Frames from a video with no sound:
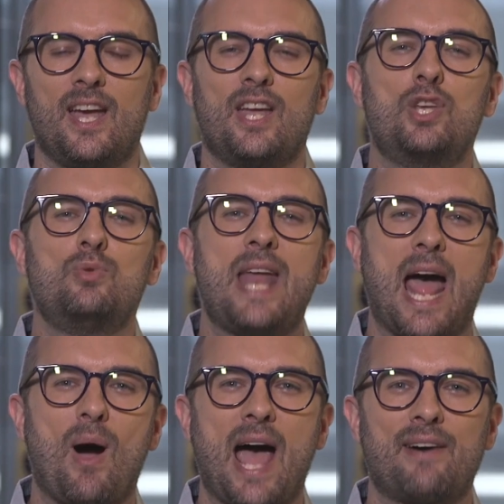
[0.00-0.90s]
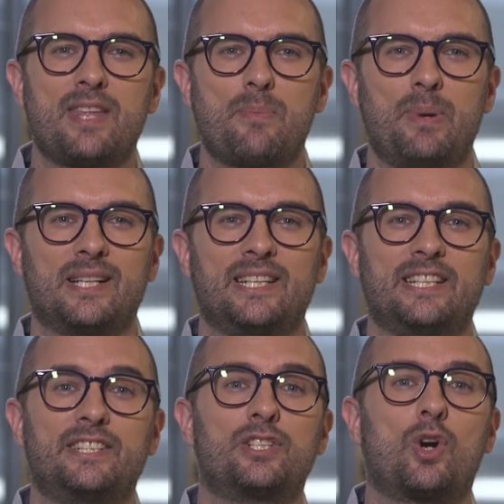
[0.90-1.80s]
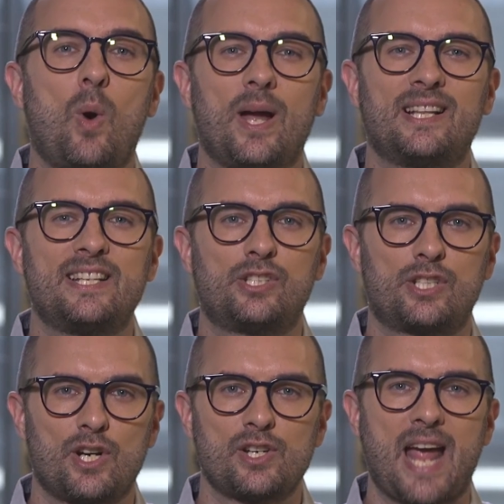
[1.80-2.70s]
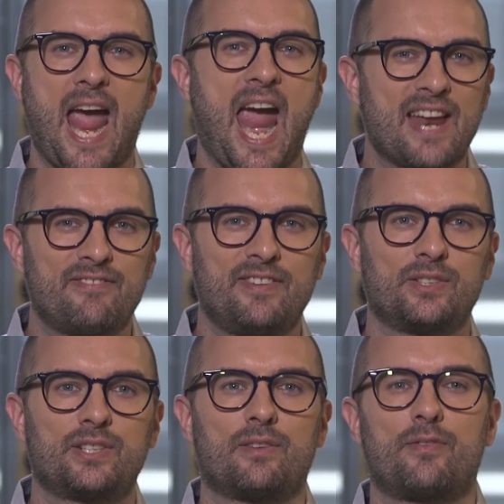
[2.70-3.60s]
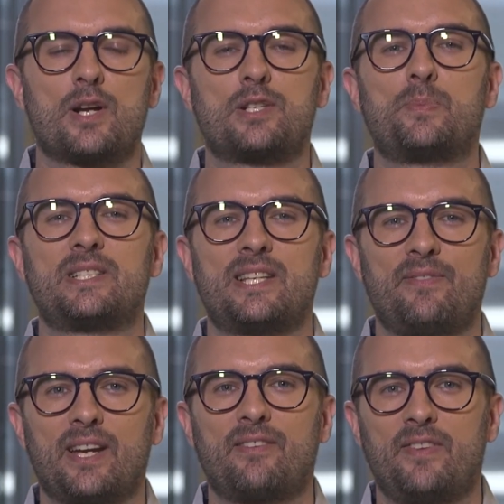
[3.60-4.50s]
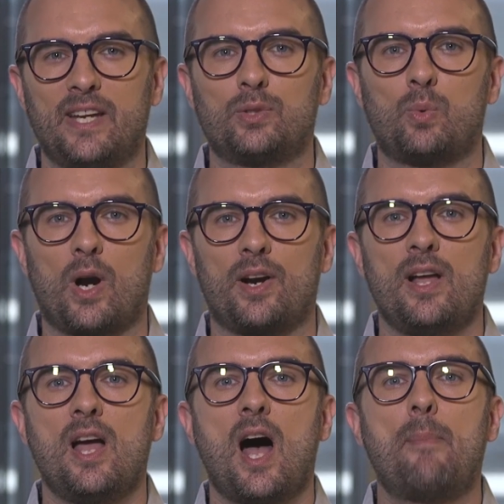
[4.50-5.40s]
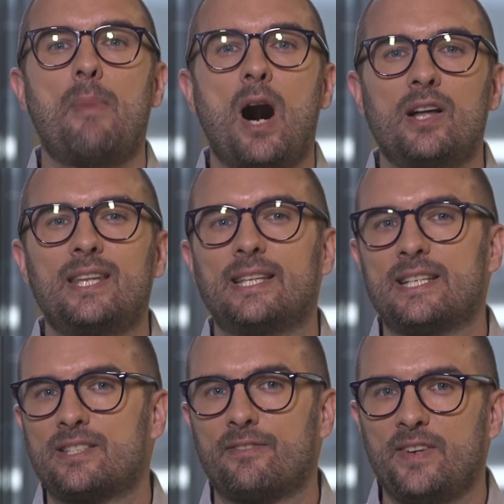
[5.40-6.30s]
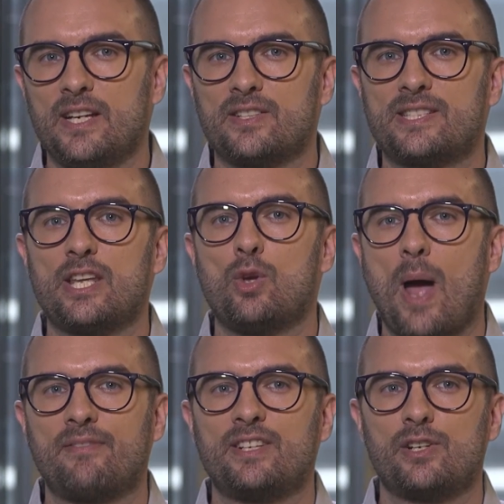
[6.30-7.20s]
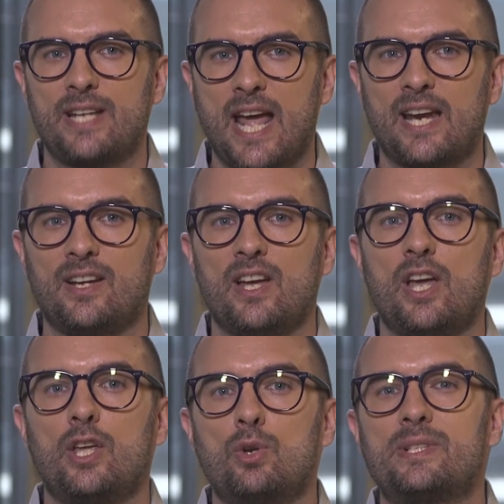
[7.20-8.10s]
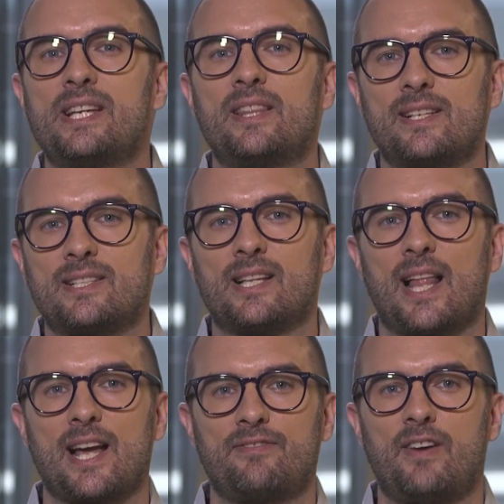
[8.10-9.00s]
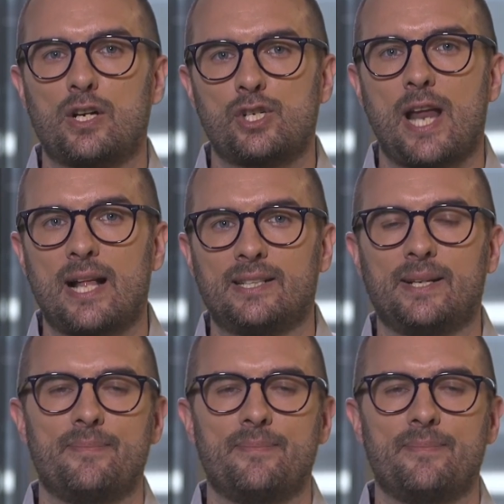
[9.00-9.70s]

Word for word: You now have the ability to quickly search and filter for a specific field word among the list of fields that you have in your data using the select functionality.